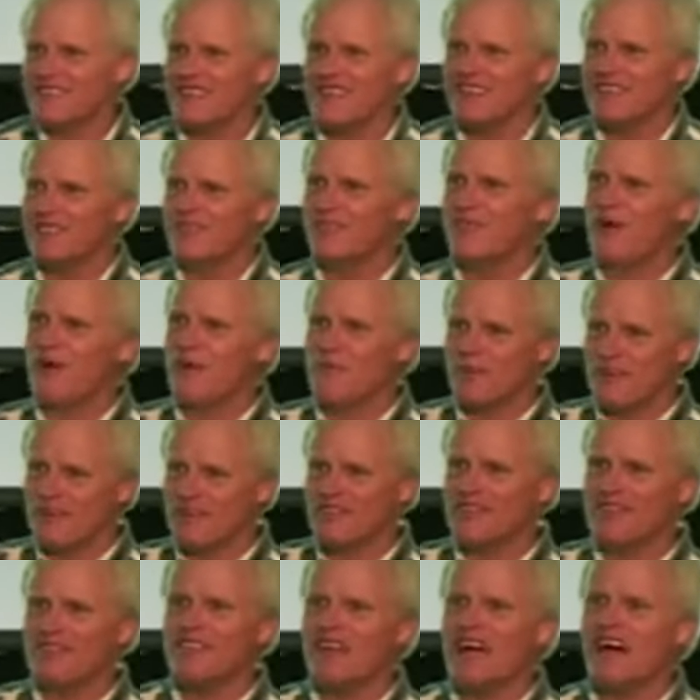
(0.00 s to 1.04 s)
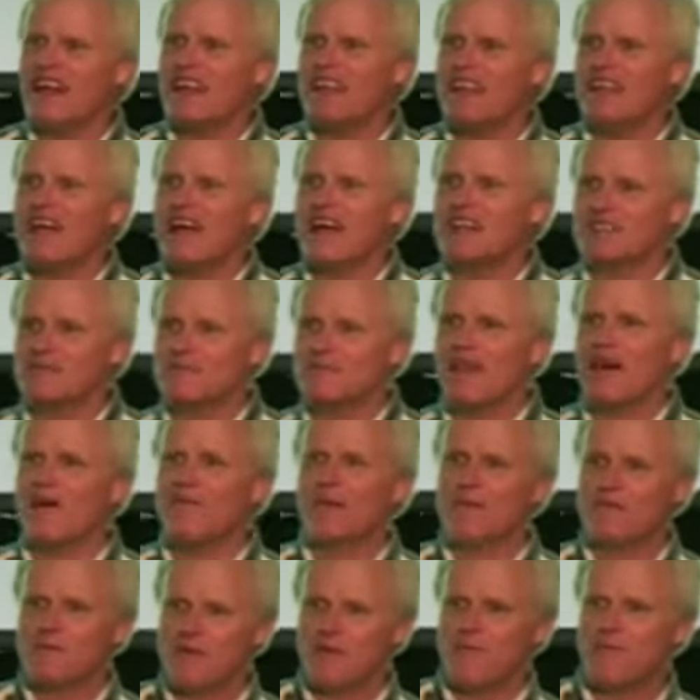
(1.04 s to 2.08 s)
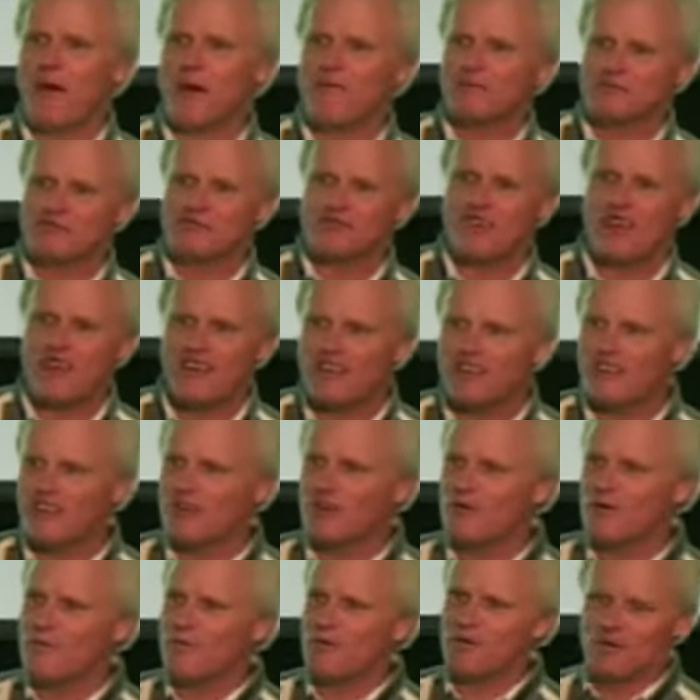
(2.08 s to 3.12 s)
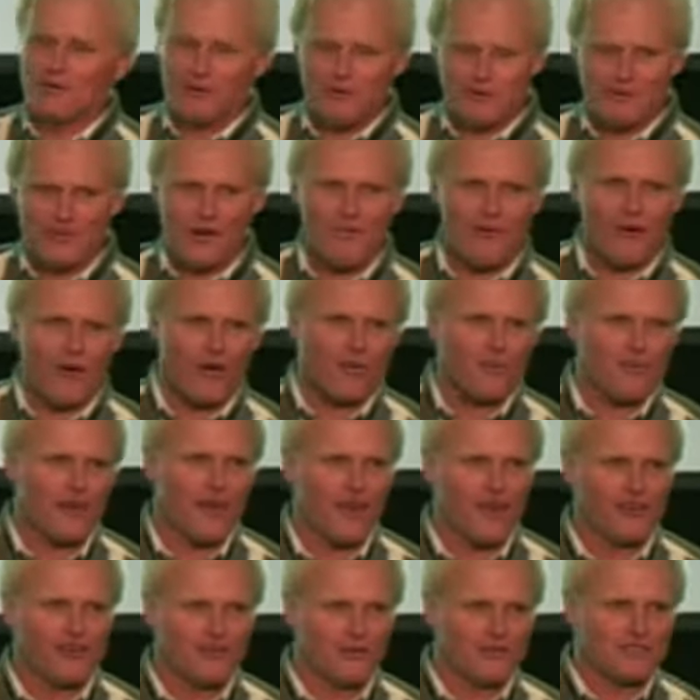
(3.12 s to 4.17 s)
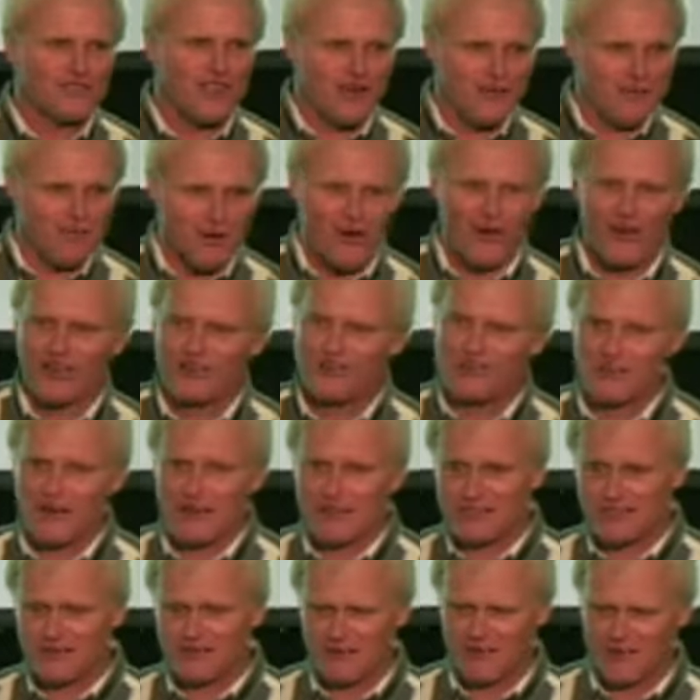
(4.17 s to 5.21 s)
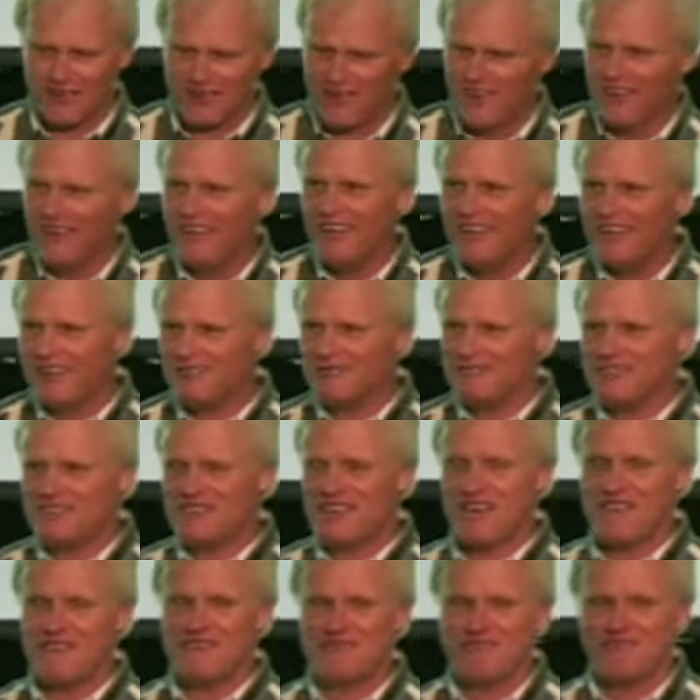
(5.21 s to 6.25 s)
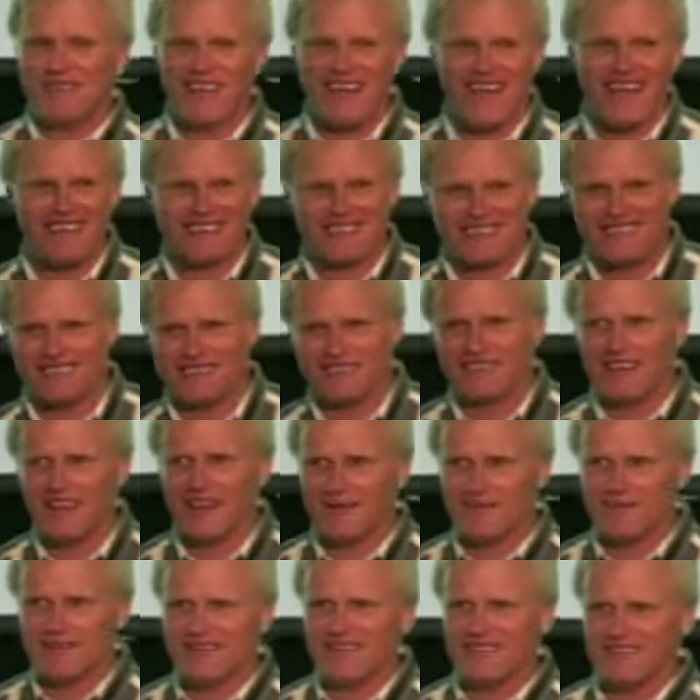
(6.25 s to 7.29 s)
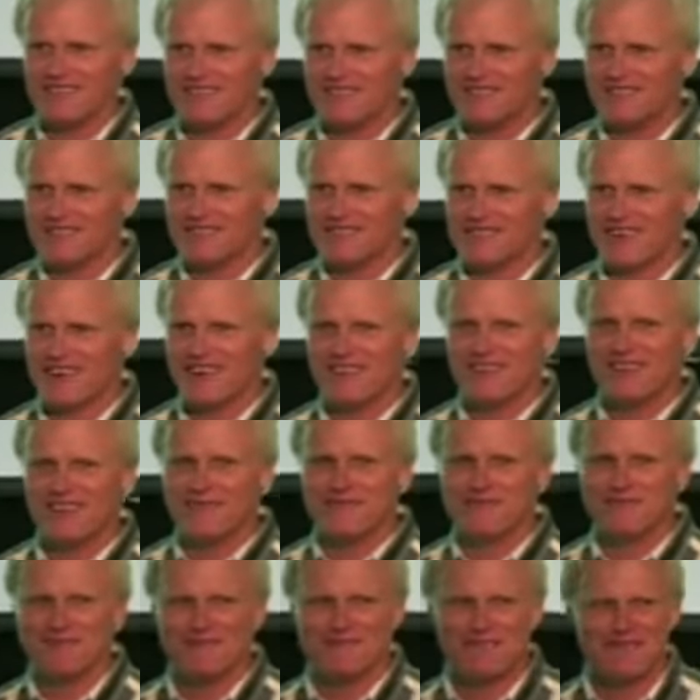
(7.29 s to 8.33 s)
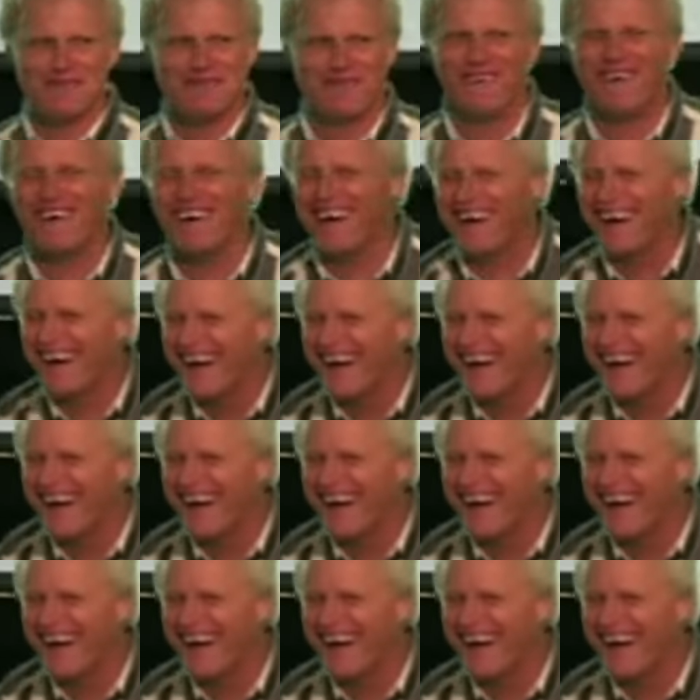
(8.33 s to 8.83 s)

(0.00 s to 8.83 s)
He didn't want me to do that. He asked me how many people I was training, equipping, who was I multiplying, who was I imparting to. I said, well, I'm just having a blast. He said, how about training up some people?